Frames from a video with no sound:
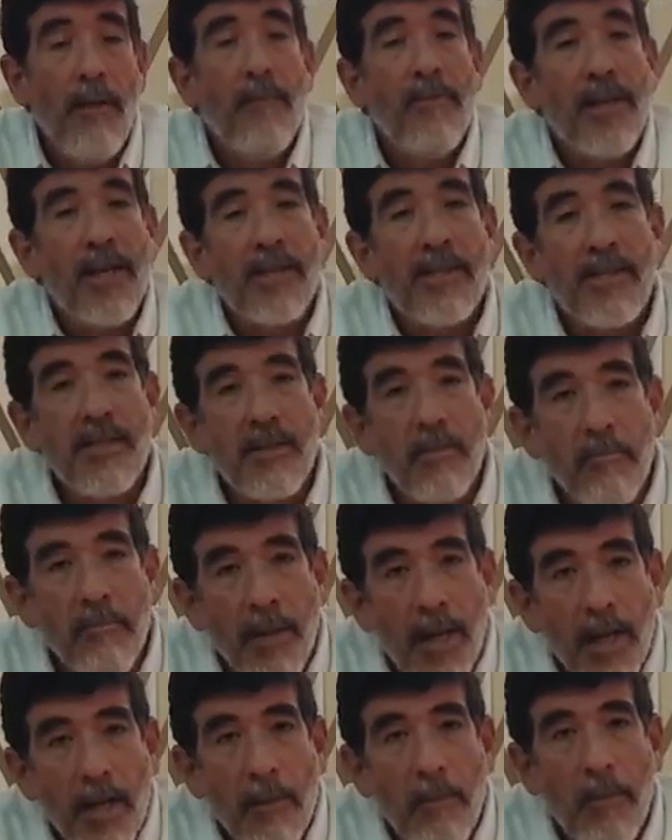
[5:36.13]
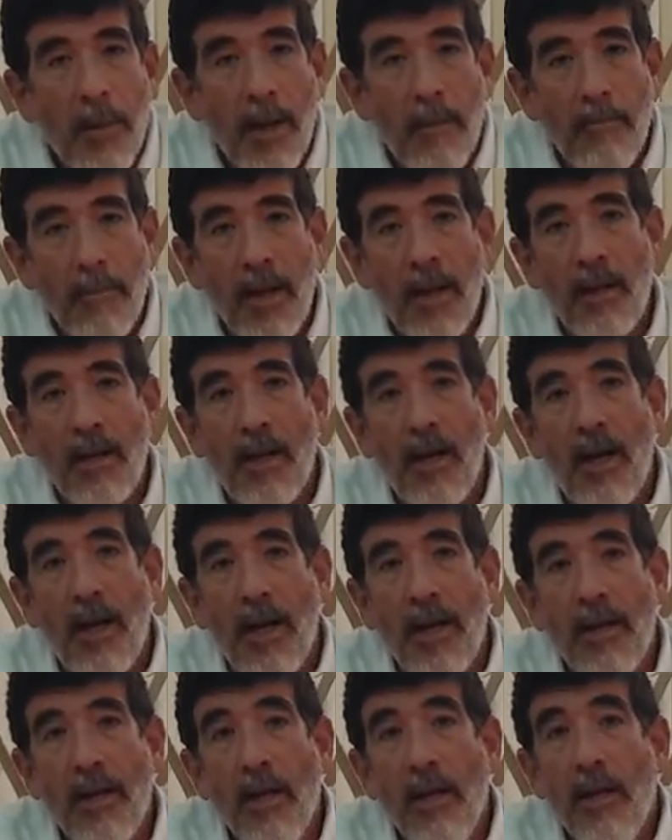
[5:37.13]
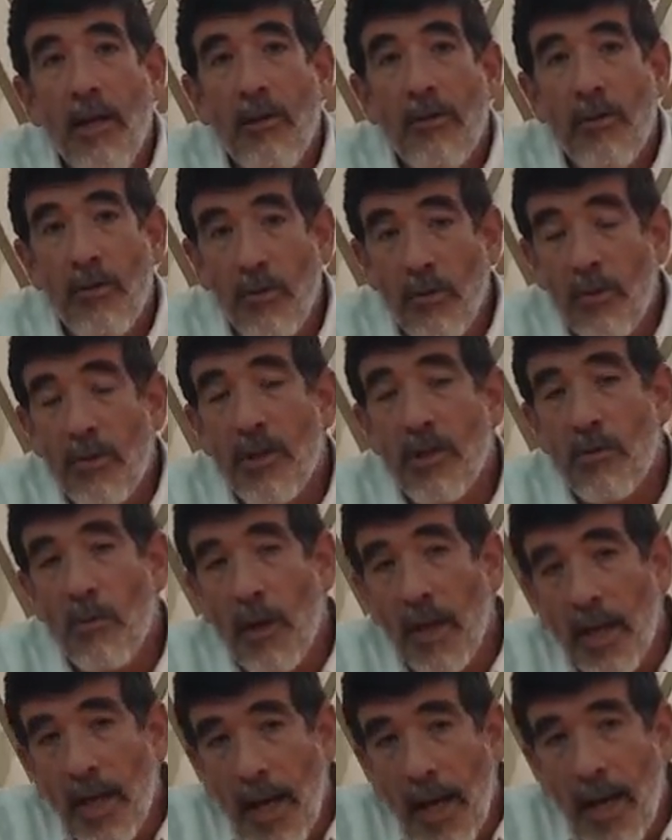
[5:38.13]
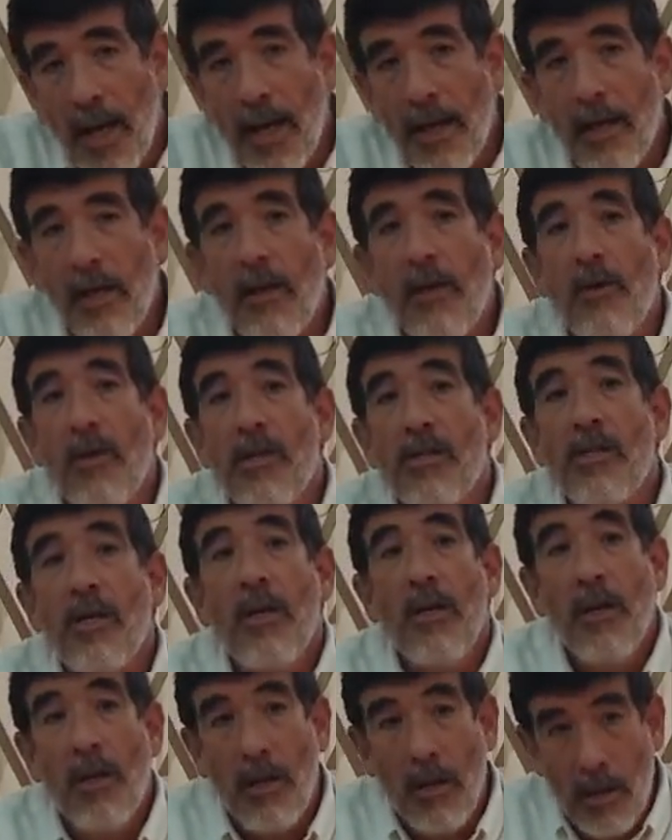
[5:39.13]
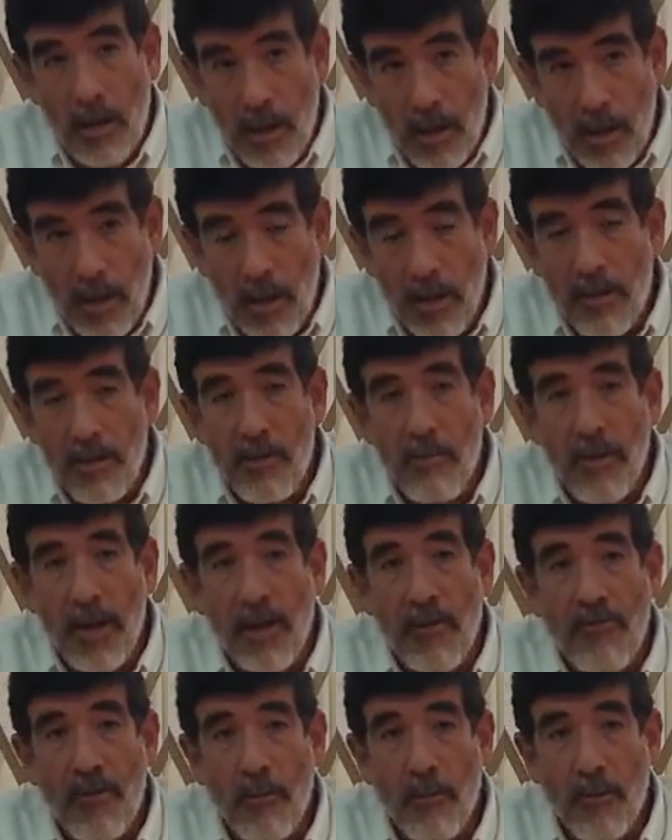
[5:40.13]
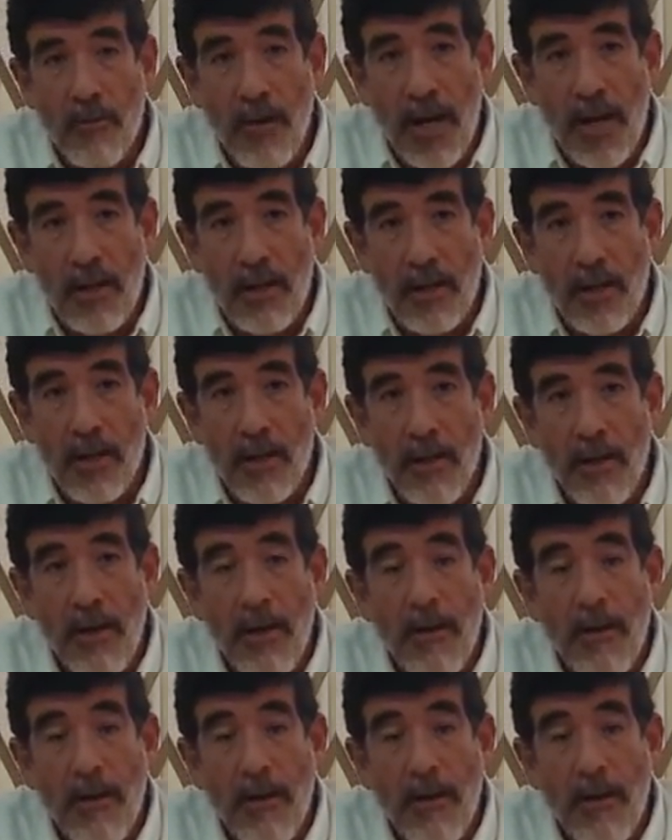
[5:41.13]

That's a demand upon mankind to do things the way God, in other words, a demand for morality.